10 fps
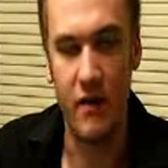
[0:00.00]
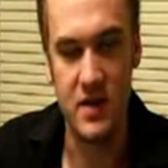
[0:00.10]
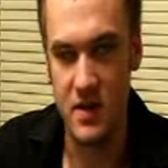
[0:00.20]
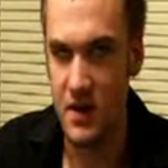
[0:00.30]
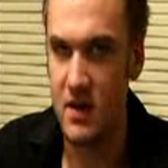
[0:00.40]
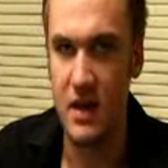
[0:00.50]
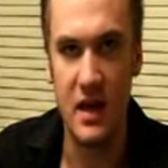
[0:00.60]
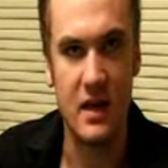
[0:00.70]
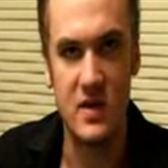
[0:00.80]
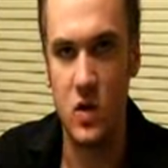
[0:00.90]
obviously,
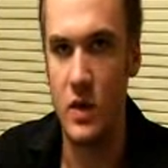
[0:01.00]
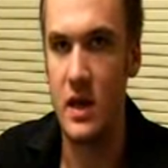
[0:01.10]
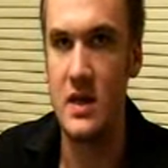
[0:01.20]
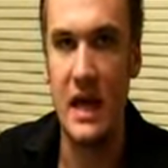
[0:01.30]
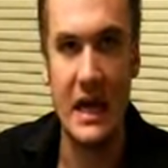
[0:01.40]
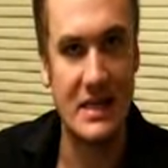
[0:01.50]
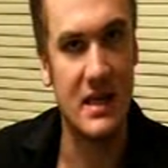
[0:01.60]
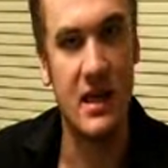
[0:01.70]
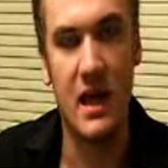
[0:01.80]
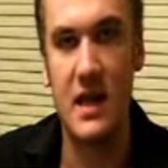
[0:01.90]
kings, queens, ace,
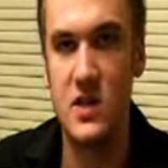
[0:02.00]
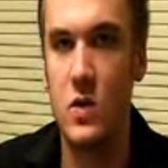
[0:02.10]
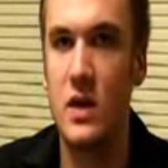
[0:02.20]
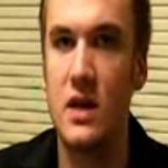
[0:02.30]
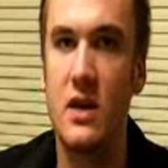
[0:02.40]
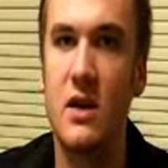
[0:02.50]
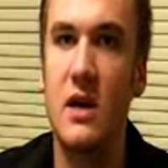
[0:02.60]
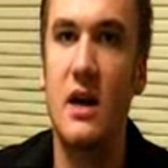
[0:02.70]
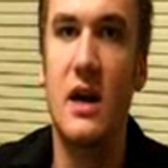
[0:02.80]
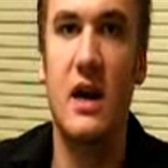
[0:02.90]
king, ace, queen,
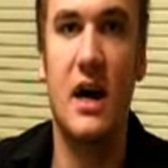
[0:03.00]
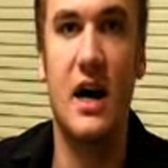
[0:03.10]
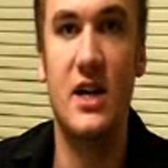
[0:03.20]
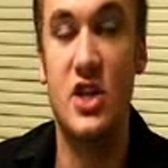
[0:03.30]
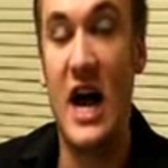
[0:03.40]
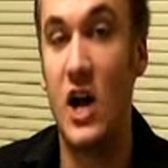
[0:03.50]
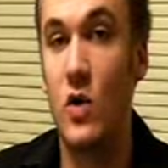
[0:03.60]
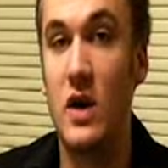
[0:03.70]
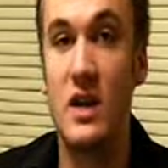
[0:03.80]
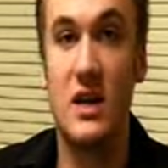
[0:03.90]
jack,
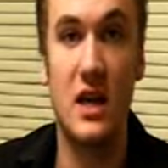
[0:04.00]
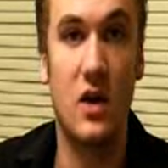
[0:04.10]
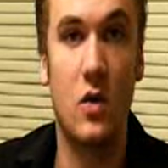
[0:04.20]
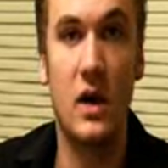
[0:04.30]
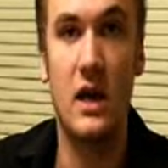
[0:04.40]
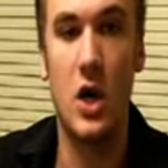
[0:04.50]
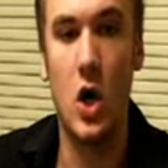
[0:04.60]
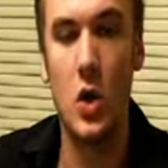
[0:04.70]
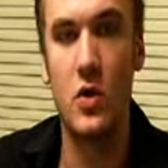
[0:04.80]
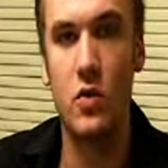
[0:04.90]
queen, king, queen,
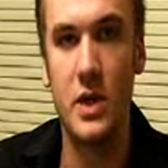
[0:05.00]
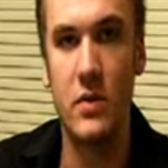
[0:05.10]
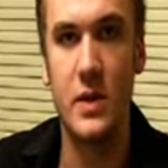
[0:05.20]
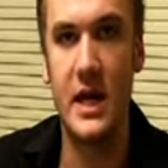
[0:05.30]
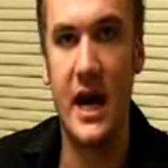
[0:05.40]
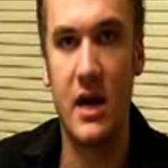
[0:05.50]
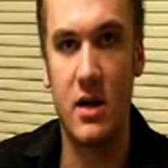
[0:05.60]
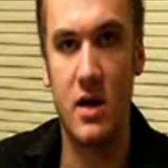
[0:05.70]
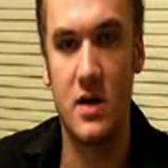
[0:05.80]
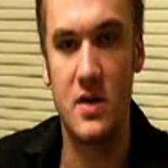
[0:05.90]
all the really, really high
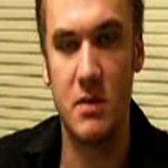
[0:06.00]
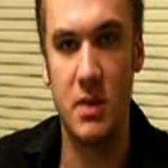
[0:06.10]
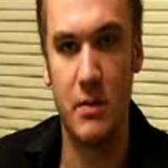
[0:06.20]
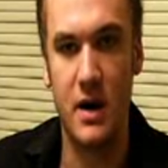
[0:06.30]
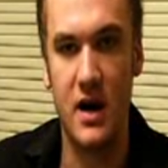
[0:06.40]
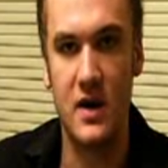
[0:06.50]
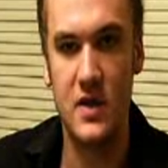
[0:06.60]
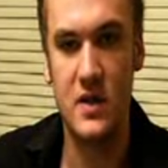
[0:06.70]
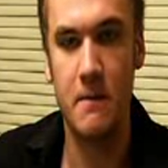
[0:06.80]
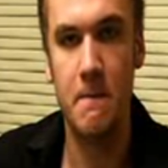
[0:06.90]
cards and big
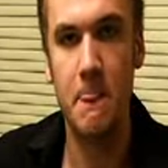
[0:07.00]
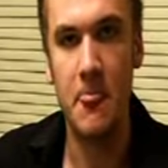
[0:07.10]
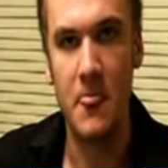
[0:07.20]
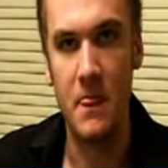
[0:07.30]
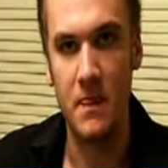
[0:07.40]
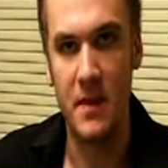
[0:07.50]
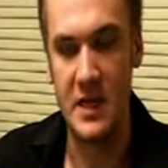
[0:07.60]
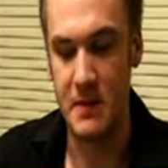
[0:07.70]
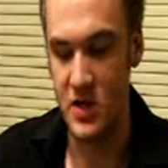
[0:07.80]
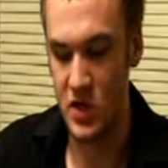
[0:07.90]
pairs,
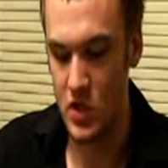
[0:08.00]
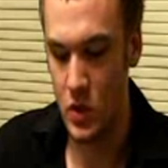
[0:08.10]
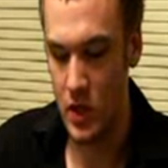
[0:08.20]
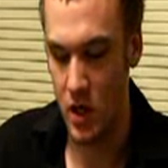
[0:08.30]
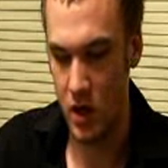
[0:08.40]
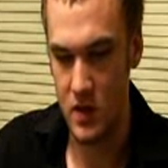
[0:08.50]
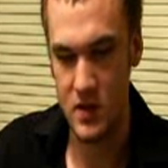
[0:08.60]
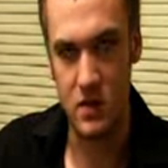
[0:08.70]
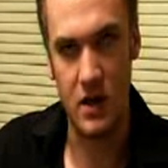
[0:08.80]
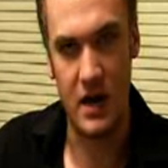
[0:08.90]
especially suited
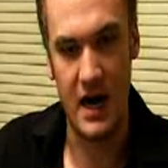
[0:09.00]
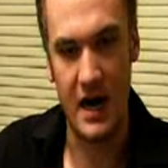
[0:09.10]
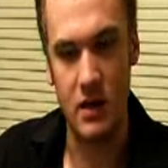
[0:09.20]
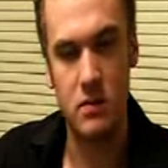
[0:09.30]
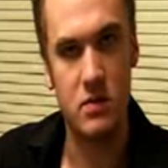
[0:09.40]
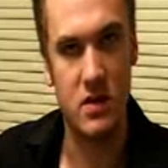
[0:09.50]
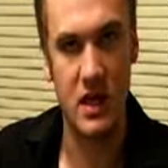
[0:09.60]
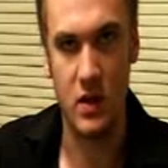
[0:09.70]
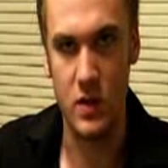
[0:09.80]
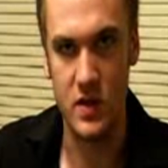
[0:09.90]
cards that are high,
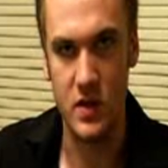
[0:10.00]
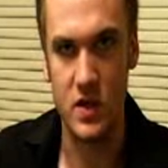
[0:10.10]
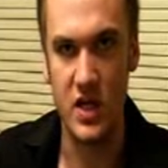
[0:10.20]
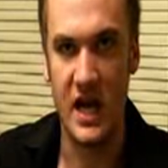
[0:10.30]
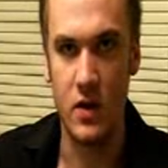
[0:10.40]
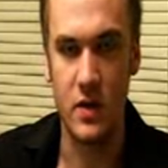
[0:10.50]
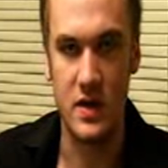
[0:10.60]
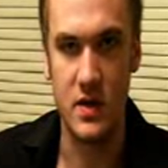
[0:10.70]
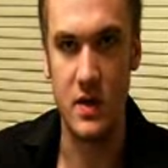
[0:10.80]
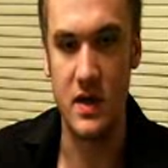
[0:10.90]
king, queen suited, jack,
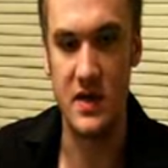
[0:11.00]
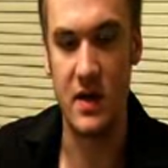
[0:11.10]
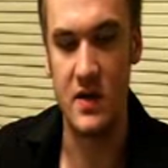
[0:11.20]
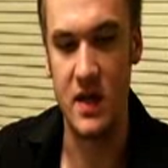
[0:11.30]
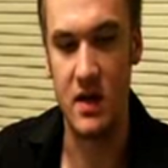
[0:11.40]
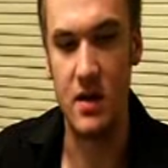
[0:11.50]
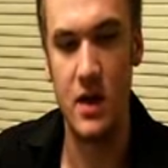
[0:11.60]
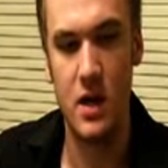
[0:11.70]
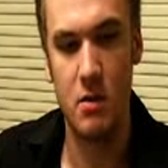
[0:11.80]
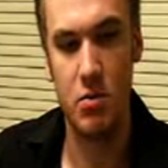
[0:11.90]
queen suited, etc., etc.
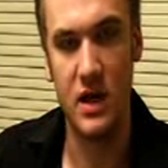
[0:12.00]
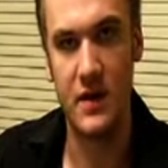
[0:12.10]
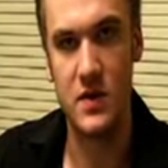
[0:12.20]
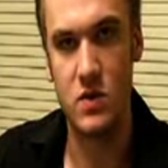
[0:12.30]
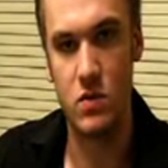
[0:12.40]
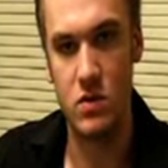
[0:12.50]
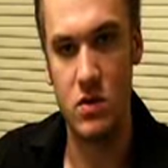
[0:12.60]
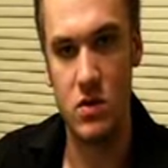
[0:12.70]
Play those